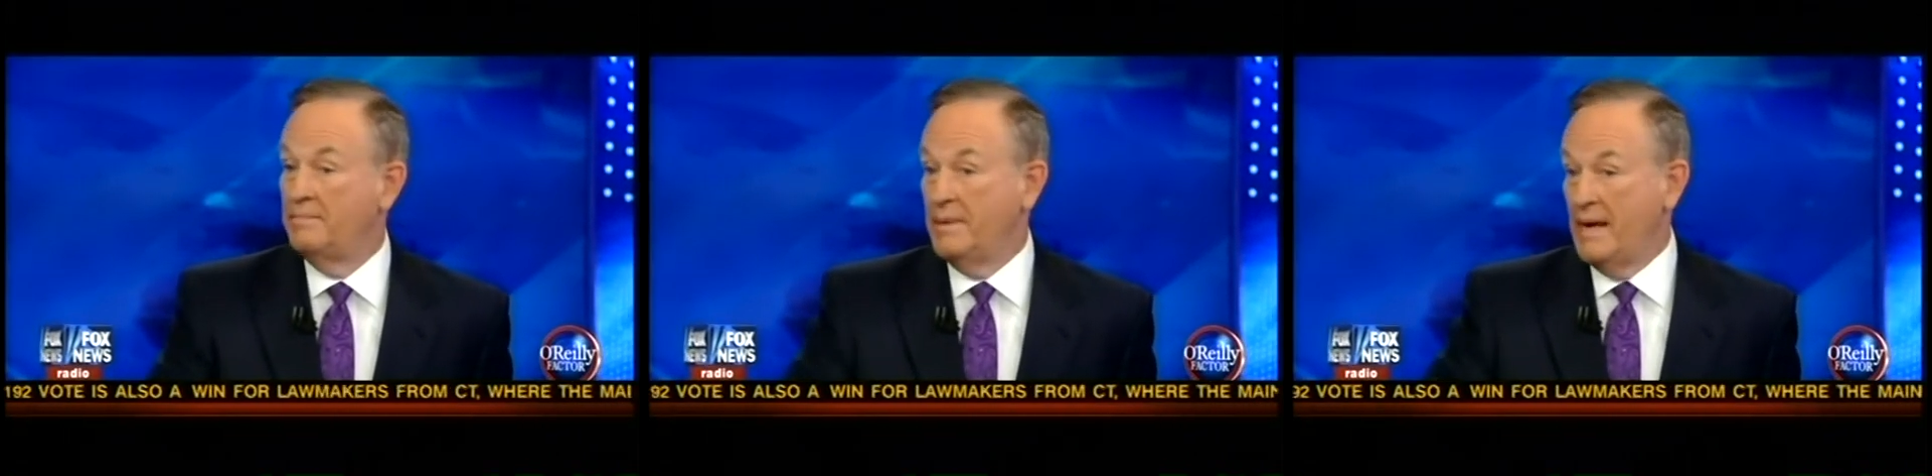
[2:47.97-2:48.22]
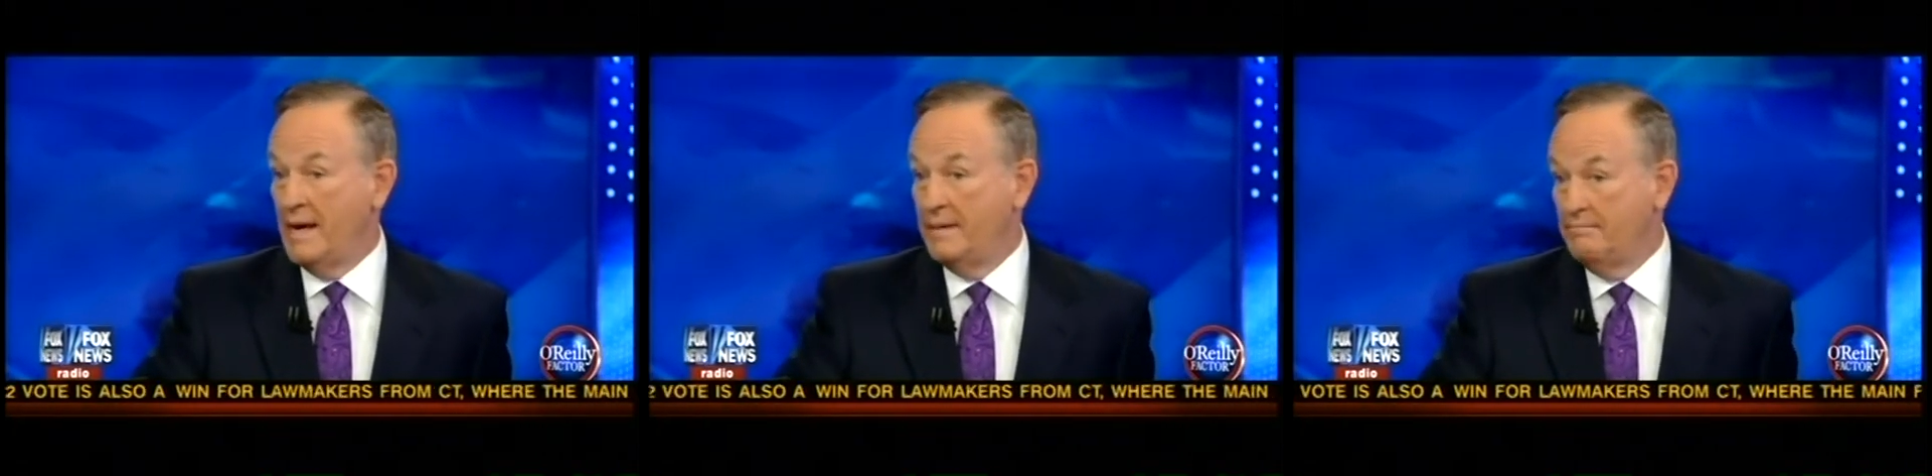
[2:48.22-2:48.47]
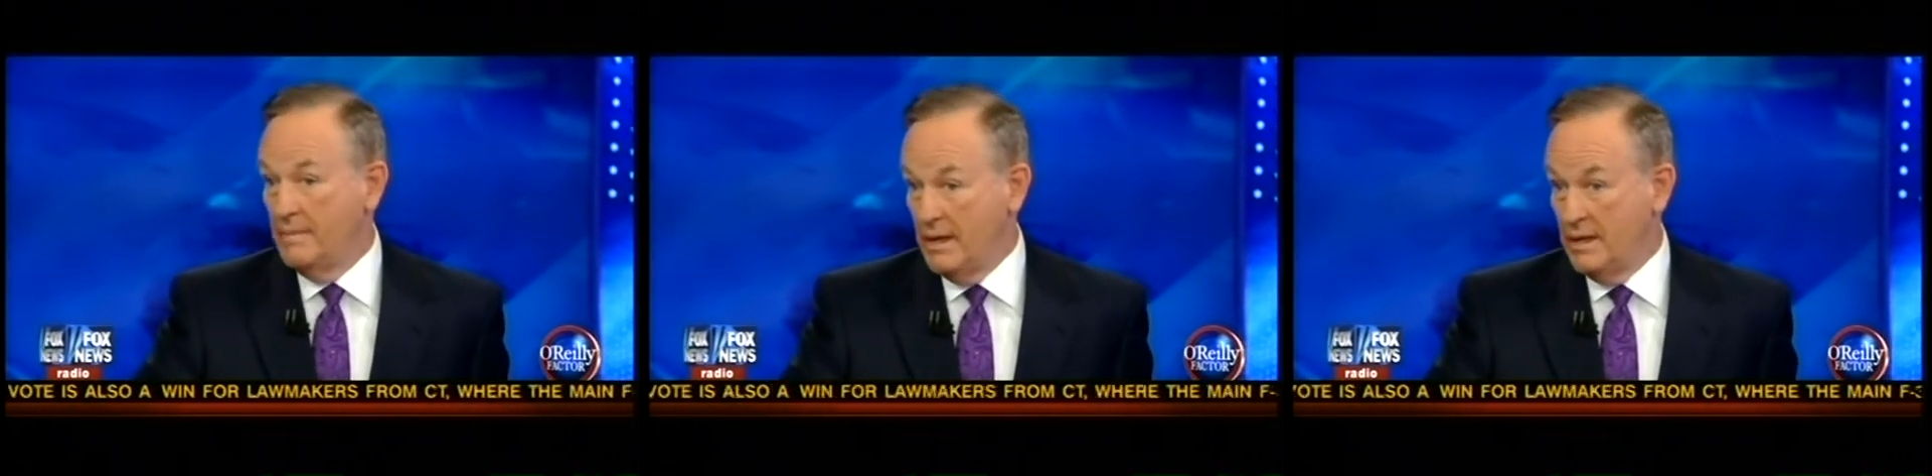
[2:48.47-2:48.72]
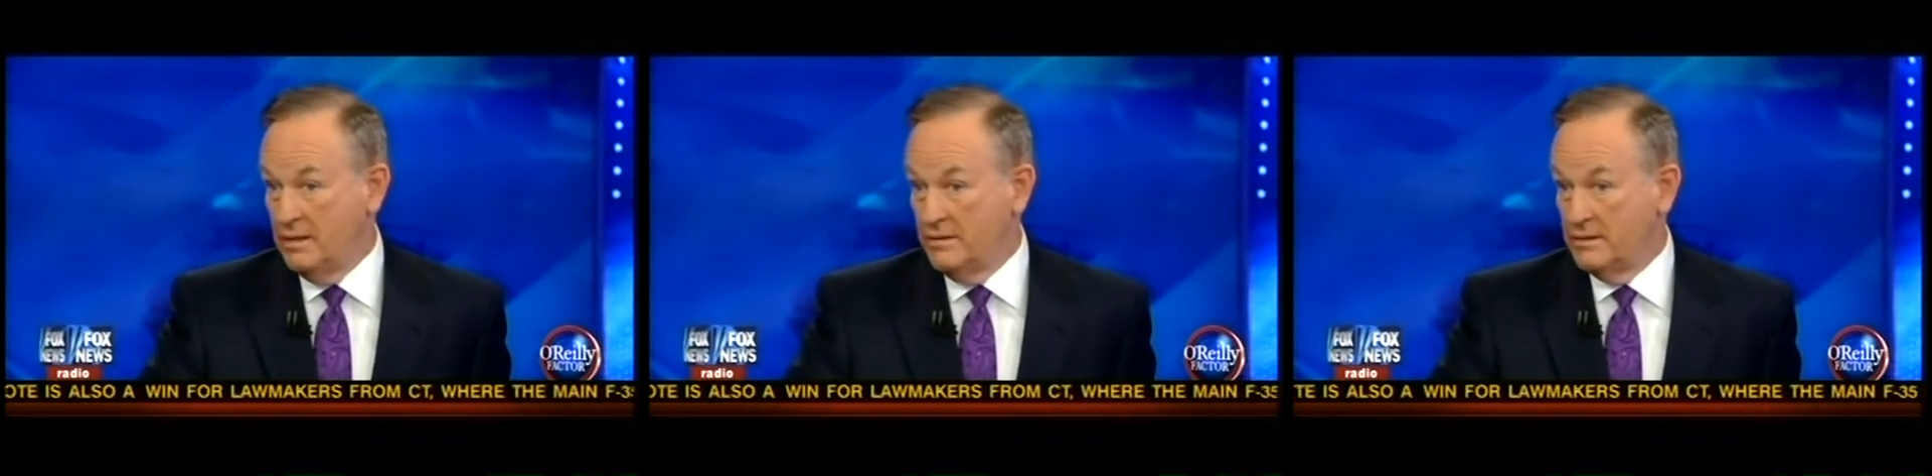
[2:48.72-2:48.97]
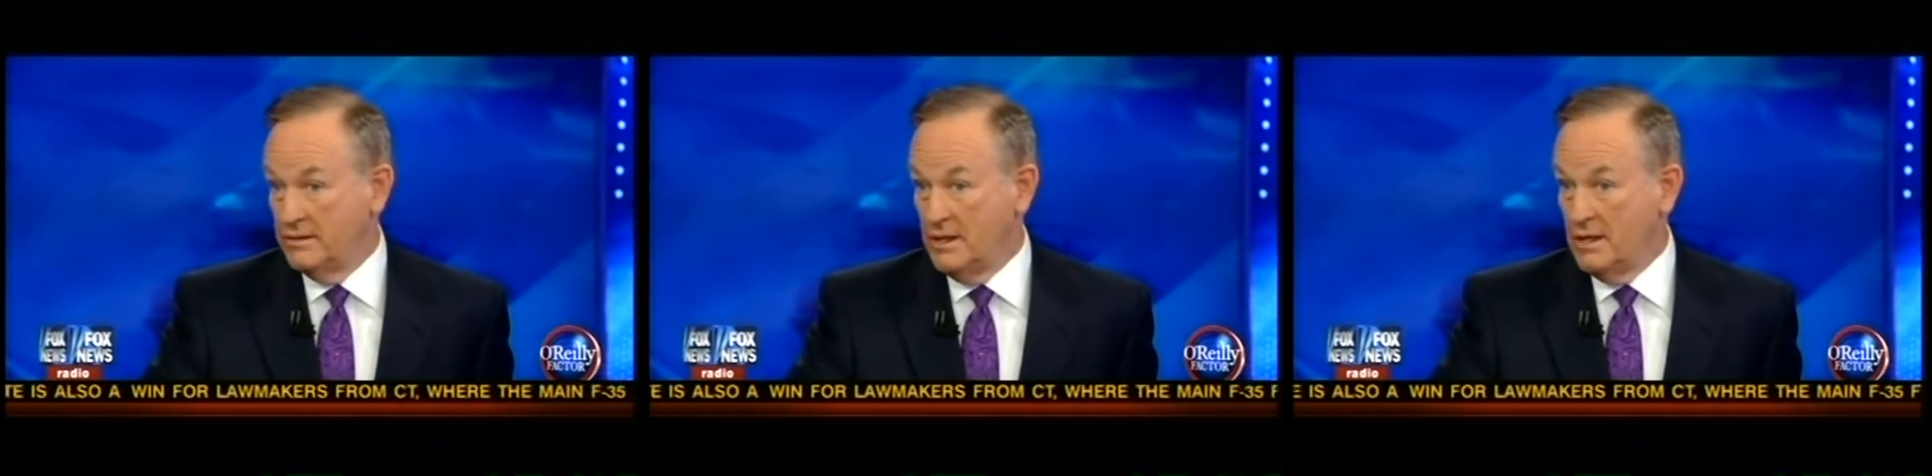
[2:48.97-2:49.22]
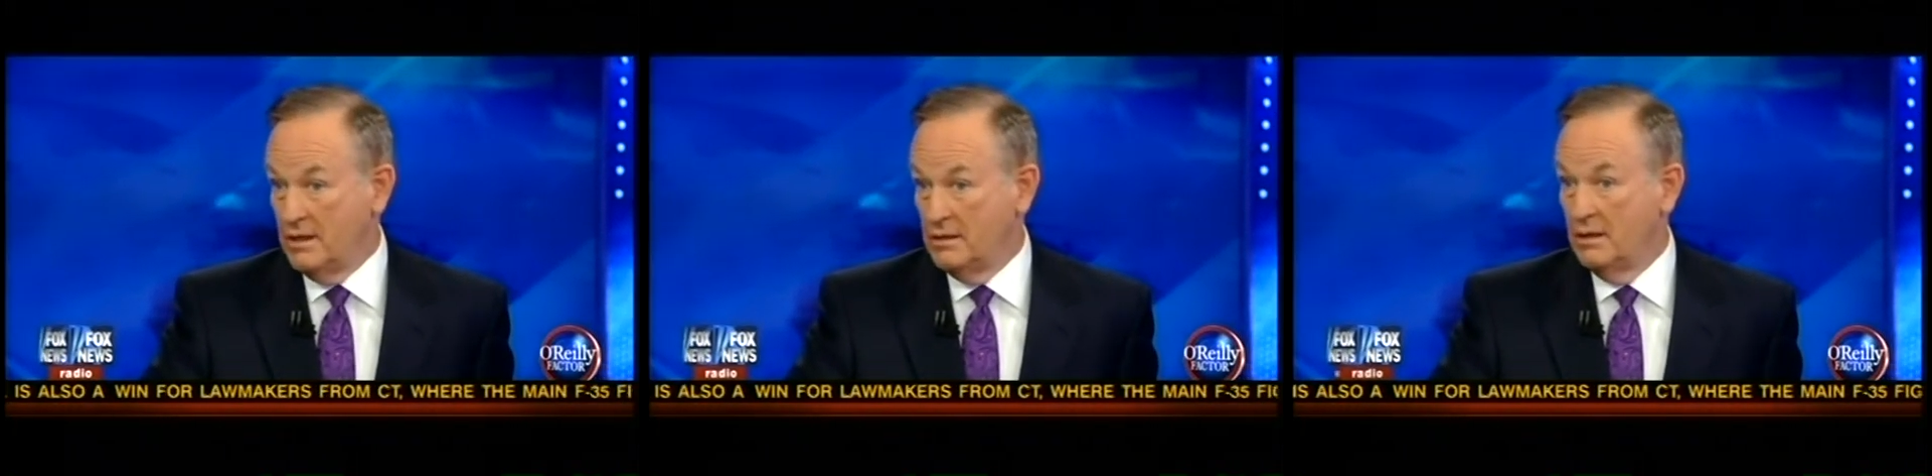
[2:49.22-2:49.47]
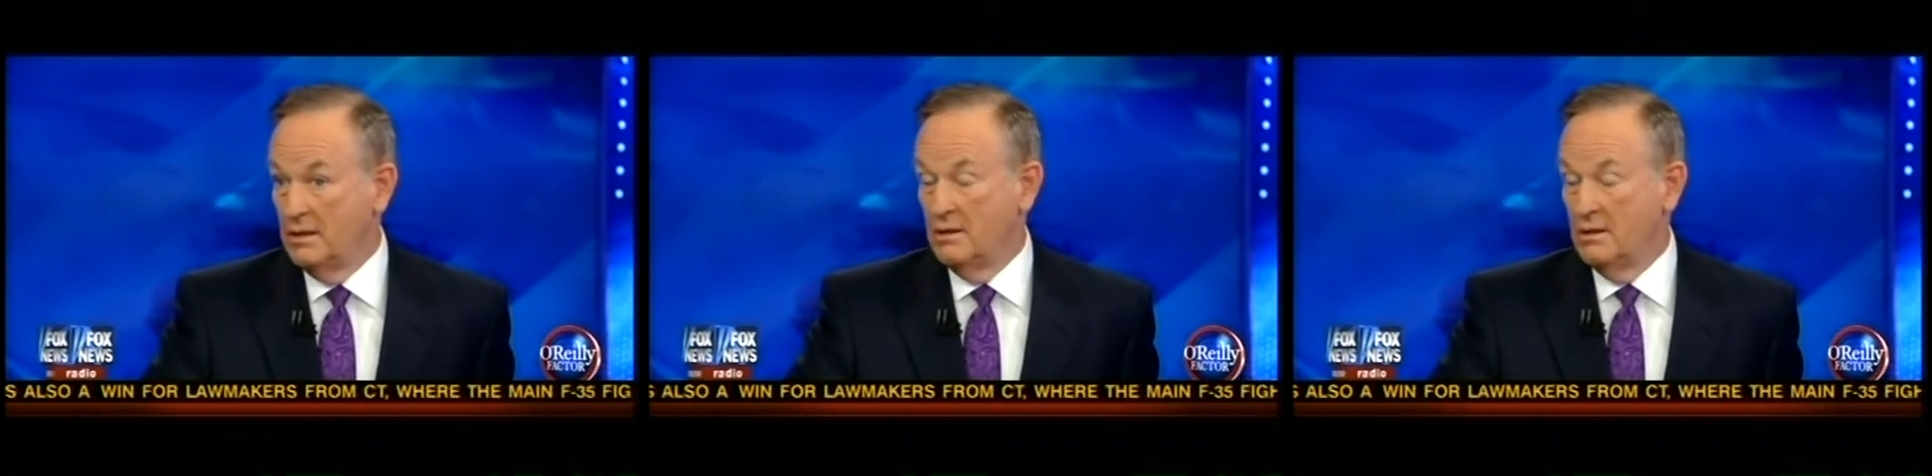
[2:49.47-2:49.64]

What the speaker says: bad men in the Senate,